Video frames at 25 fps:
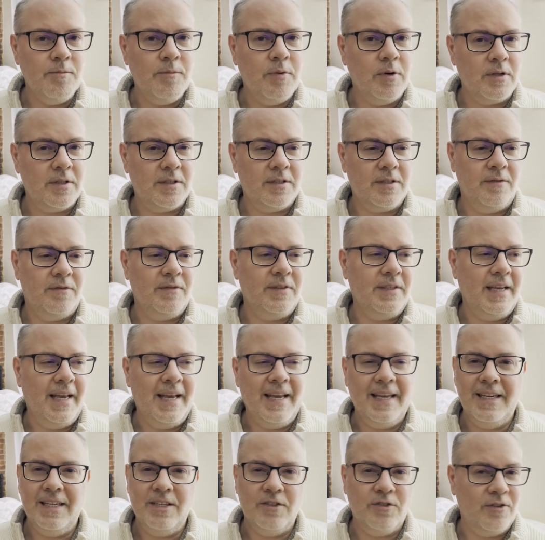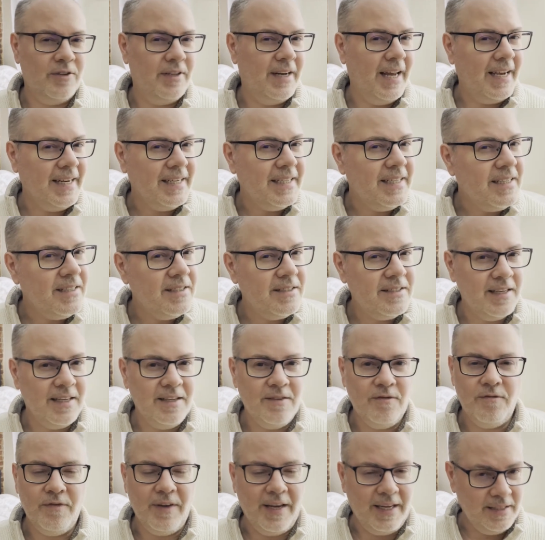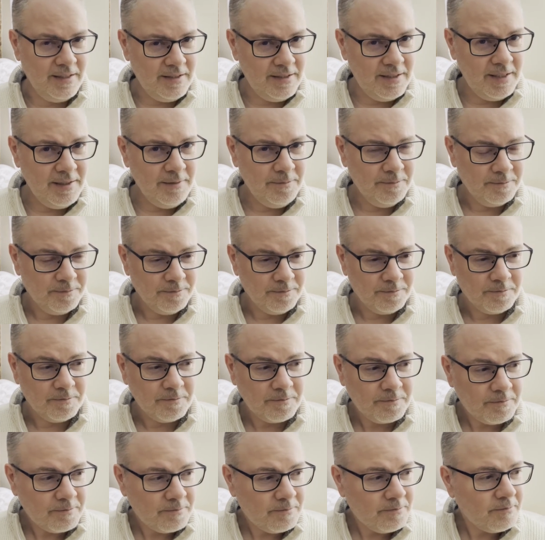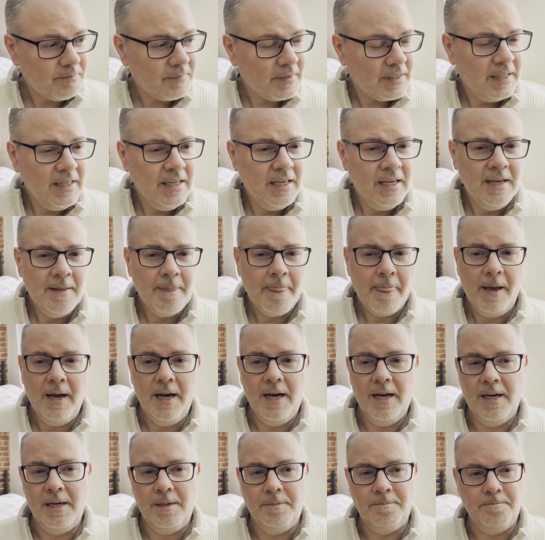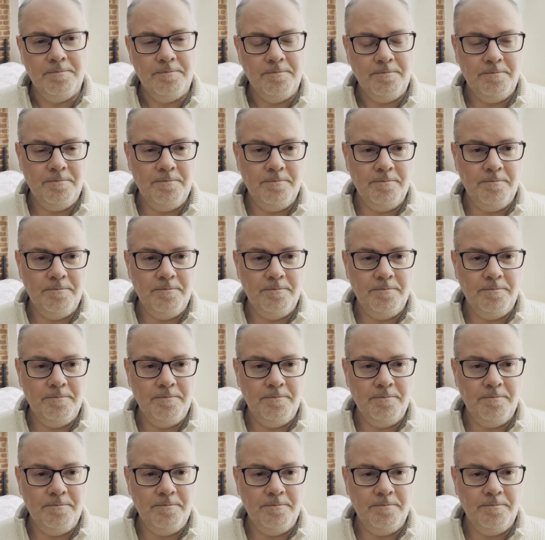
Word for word: books of the 80s or 90s in fantasy. Um,